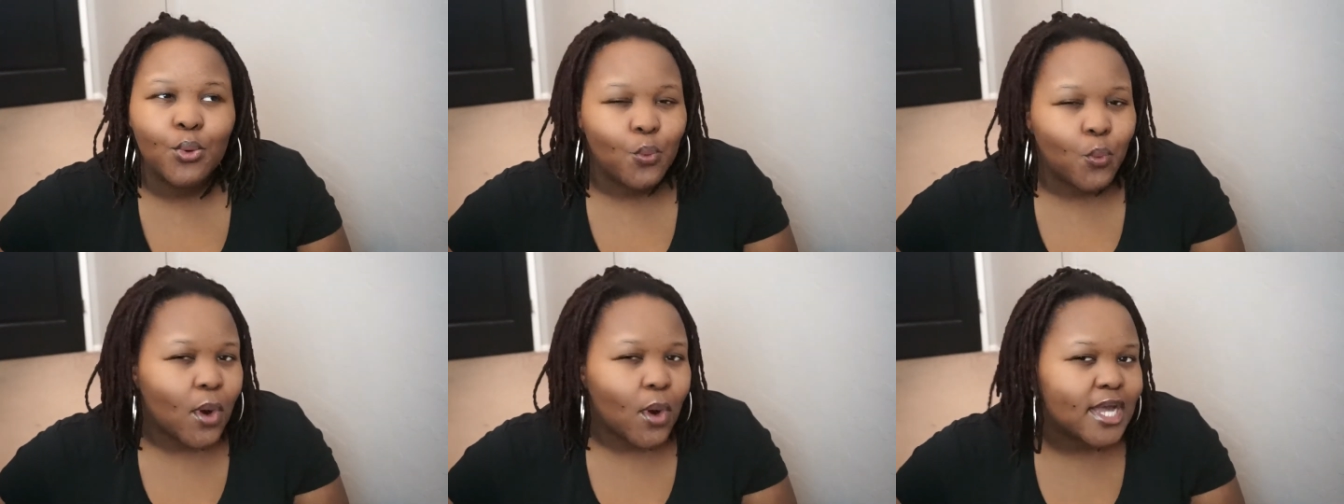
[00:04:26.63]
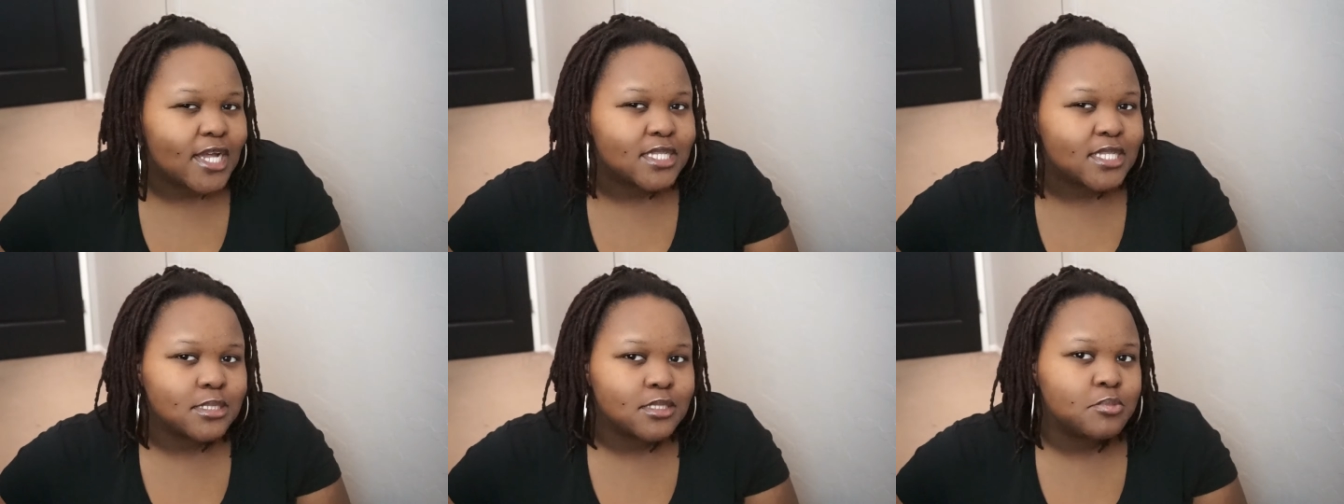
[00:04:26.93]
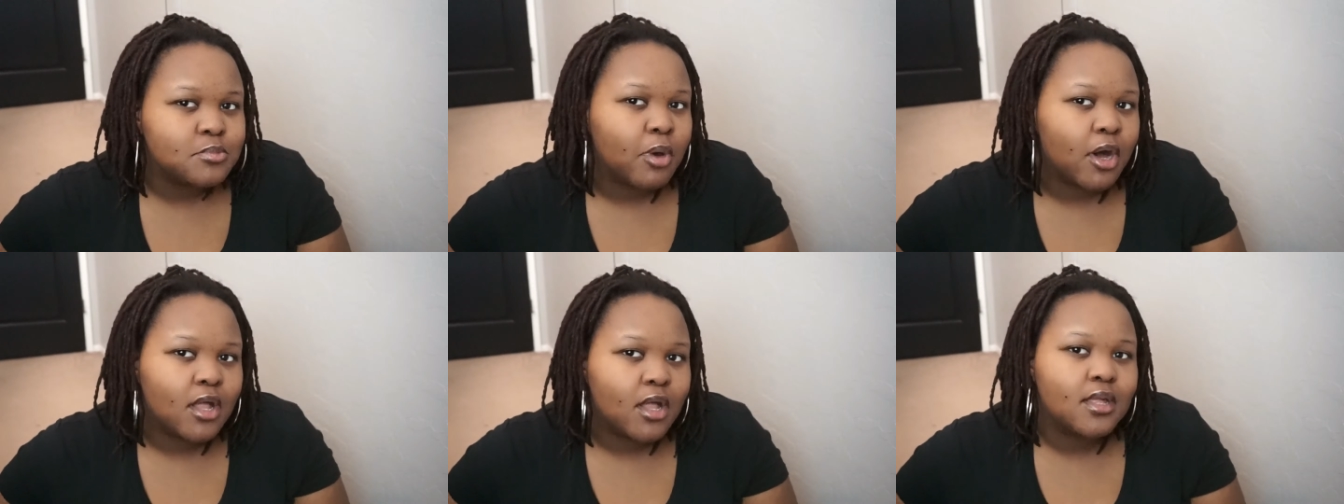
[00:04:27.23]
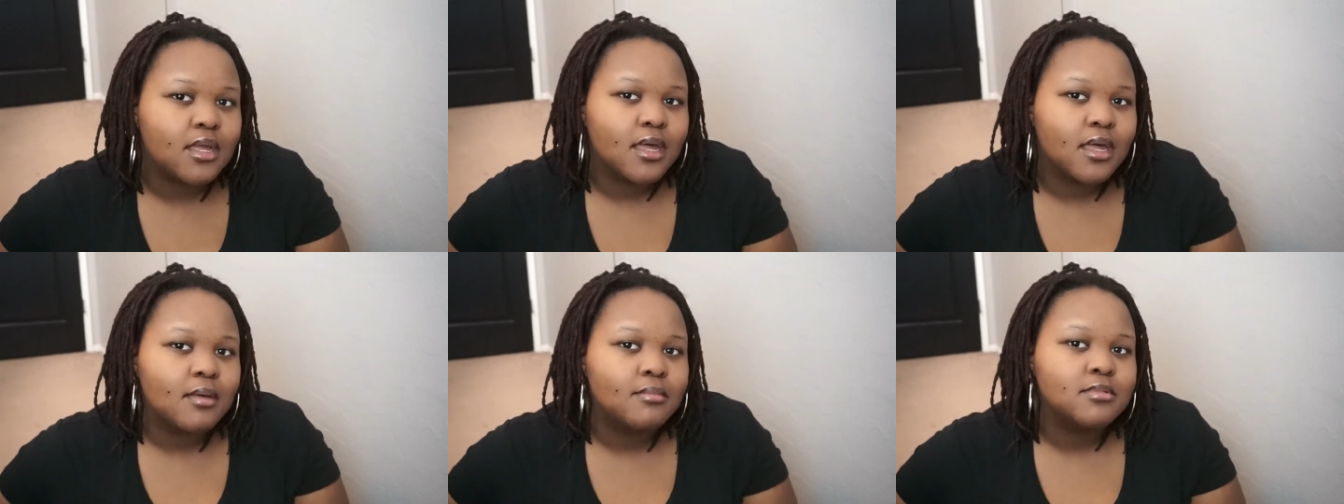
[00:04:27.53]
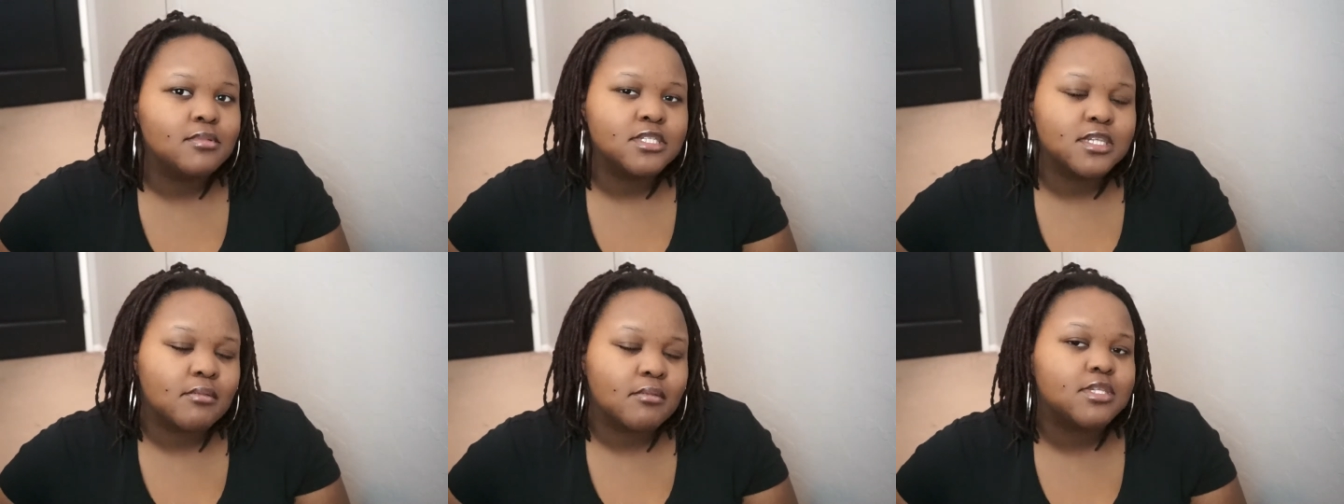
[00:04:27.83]
why is this balling
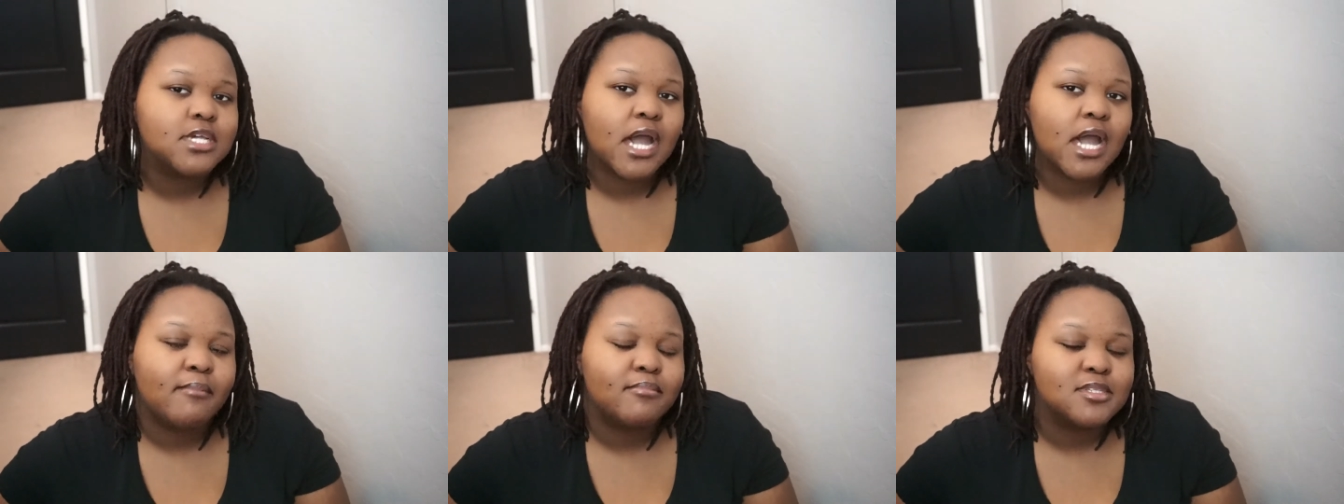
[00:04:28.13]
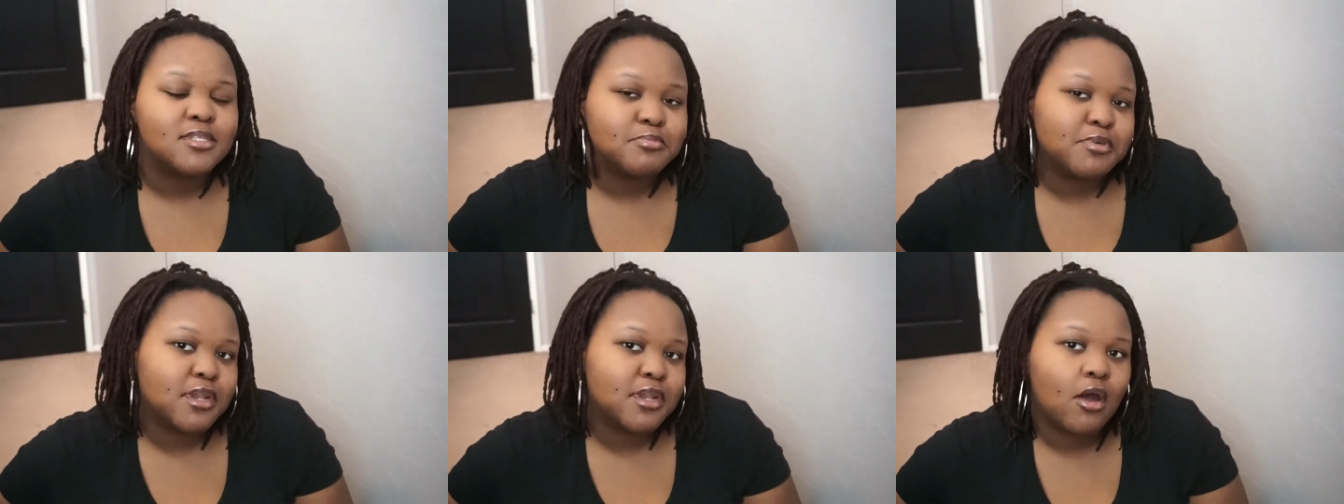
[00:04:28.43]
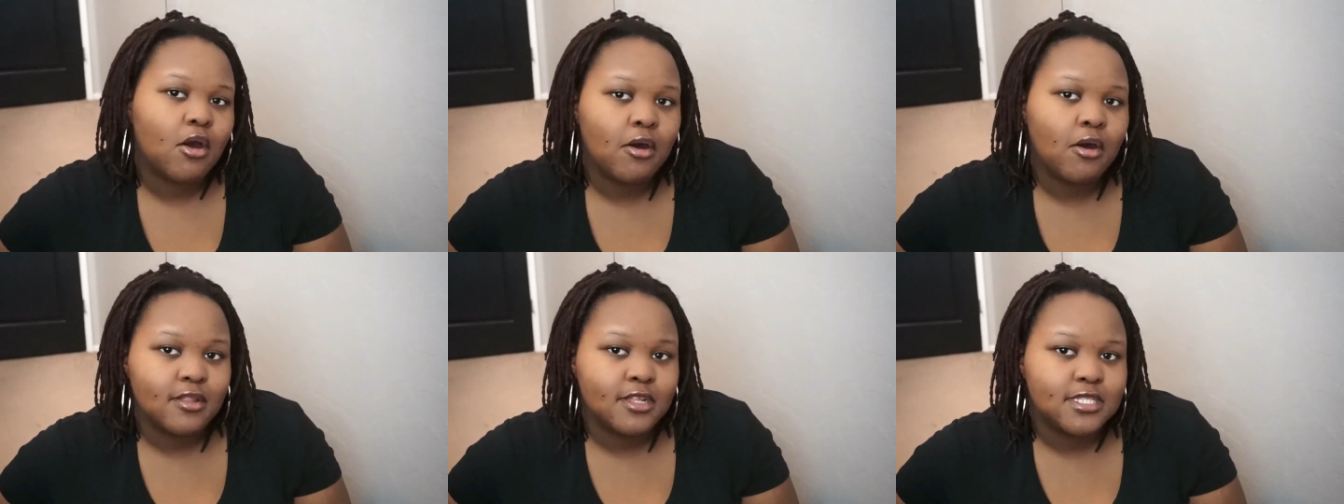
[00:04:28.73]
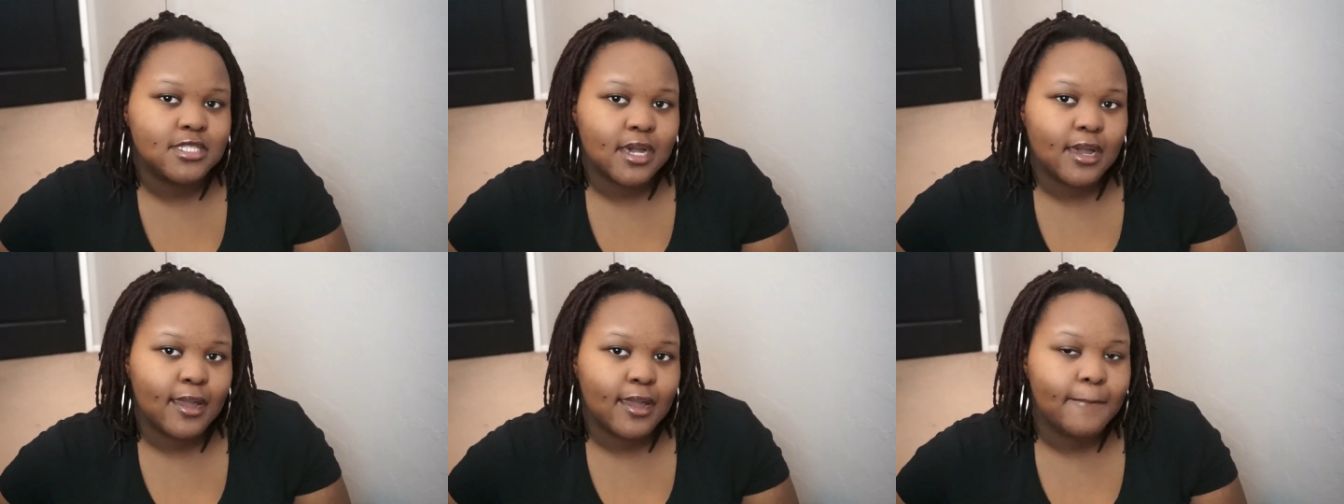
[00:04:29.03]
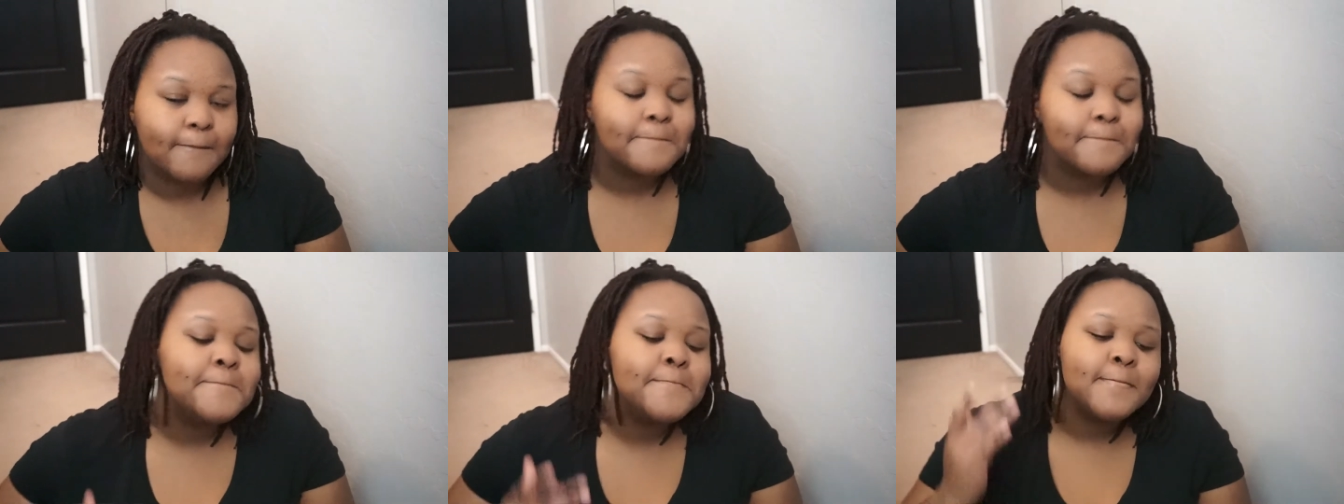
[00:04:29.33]
up sometimes but not all the
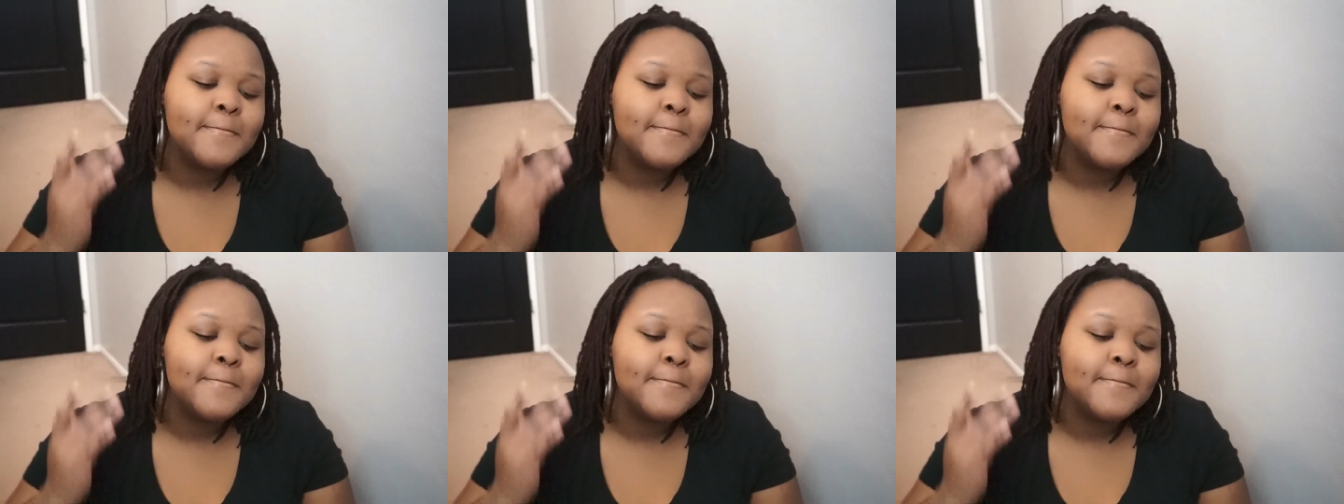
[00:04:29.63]
time?